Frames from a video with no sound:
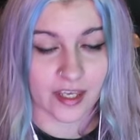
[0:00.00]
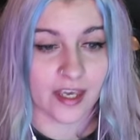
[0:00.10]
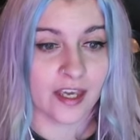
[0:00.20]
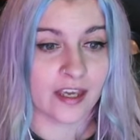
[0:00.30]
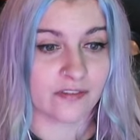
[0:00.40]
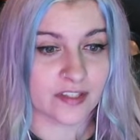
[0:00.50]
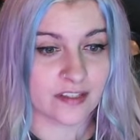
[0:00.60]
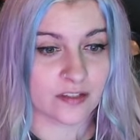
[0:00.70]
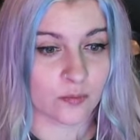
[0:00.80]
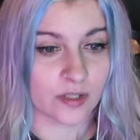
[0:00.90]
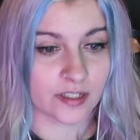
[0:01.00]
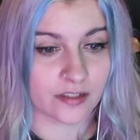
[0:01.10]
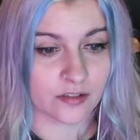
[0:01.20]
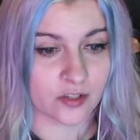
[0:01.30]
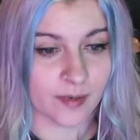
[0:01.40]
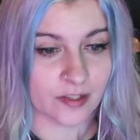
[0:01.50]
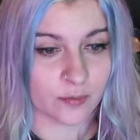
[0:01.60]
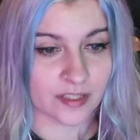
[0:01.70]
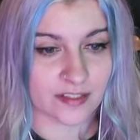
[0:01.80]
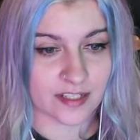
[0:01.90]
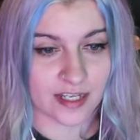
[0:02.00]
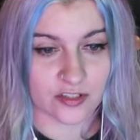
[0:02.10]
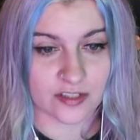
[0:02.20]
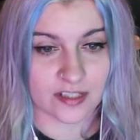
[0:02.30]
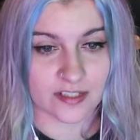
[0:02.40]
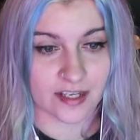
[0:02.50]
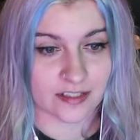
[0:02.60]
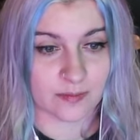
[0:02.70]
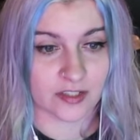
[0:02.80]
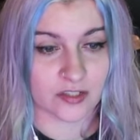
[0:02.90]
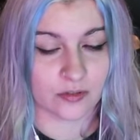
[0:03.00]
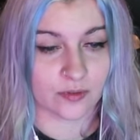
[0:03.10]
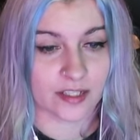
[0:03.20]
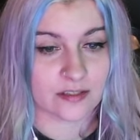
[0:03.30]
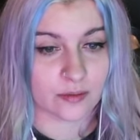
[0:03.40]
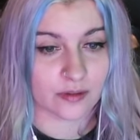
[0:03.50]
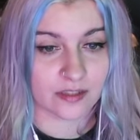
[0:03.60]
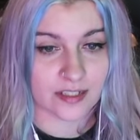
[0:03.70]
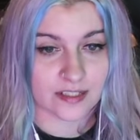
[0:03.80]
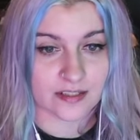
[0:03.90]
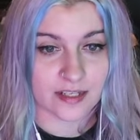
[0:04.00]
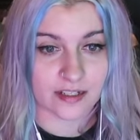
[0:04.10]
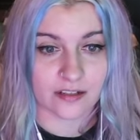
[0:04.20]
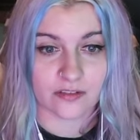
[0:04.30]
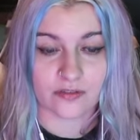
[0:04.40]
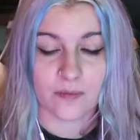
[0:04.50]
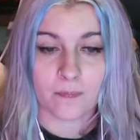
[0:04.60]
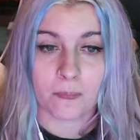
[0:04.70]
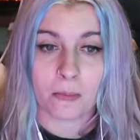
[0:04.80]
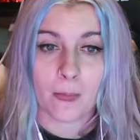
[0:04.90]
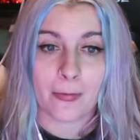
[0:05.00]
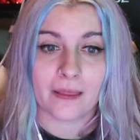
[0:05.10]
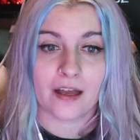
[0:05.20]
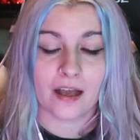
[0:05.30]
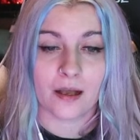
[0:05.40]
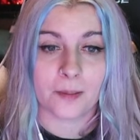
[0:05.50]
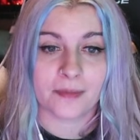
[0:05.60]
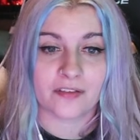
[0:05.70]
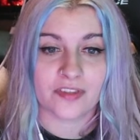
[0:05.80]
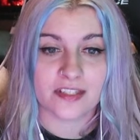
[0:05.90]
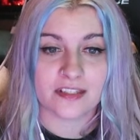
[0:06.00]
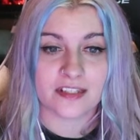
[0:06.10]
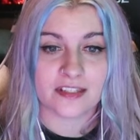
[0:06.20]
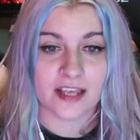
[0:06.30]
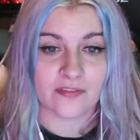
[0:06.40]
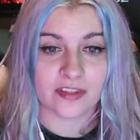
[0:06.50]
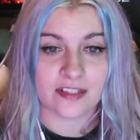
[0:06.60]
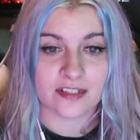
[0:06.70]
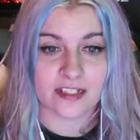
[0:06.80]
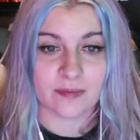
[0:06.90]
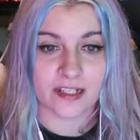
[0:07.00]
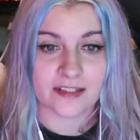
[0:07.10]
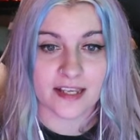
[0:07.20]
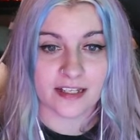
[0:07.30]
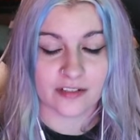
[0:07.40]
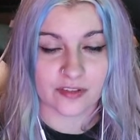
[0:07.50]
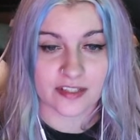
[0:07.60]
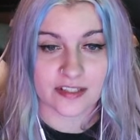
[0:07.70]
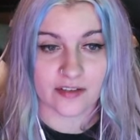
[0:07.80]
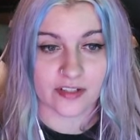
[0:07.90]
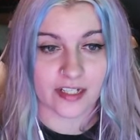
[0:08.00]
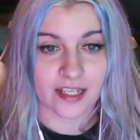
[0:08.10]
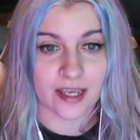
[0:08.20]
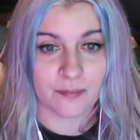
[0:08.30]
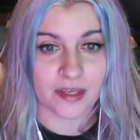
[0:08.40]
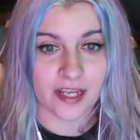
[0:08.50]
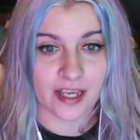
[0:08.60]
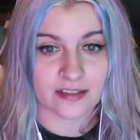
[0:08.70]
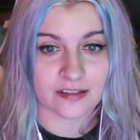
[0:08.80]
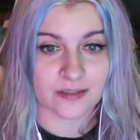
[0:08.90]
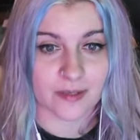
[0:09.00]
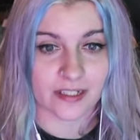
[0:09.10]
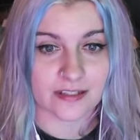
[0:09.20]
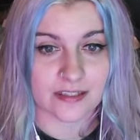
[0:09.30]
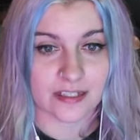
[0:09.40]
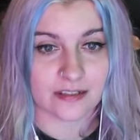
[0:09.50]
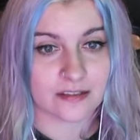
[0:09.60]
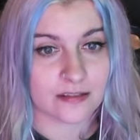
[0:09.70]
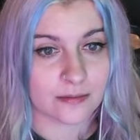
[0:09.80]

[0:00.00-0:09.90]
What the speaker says: If this is a 1, no matter what this cage is, this has to be a 2. That's the only thing that's consecutive. If this is a 7, this needs to be consecutive with a 7, and it can't be an 8, so let's make it a 6.